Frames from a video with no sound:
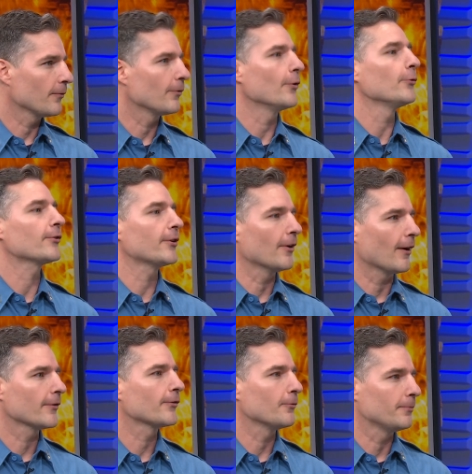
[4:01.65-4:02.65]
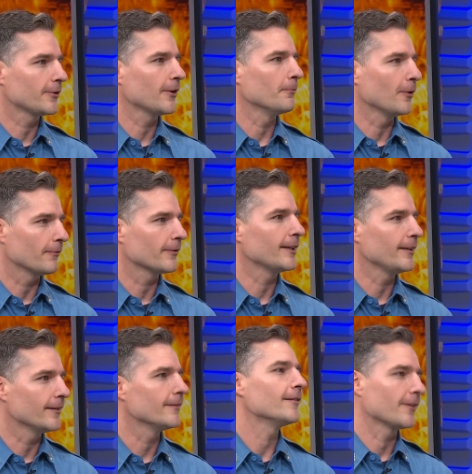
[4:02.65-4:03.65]
Those can also become
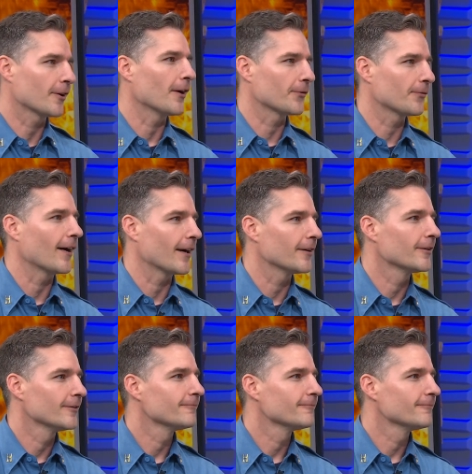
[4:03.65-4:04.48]
overheated and cause fire.